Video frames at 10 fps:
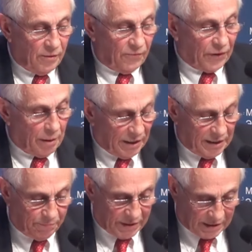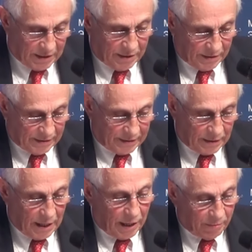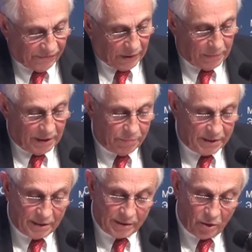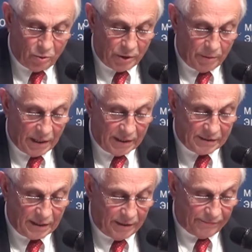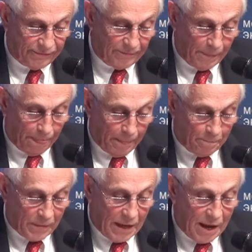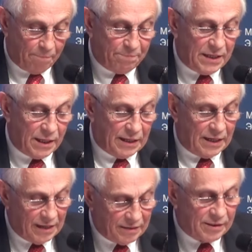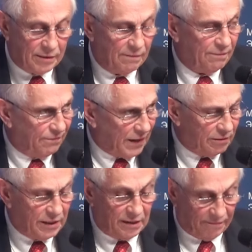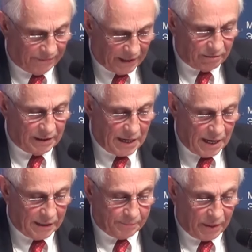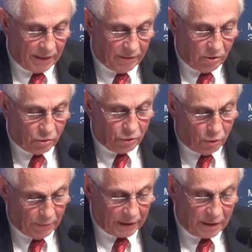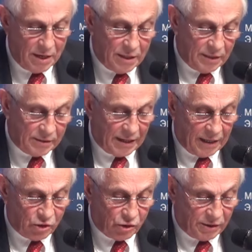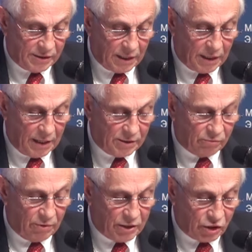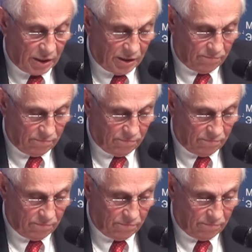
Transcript: Family business, I'm a family business owner myself, are being hit very, very hard by the economic sanctions against Russia.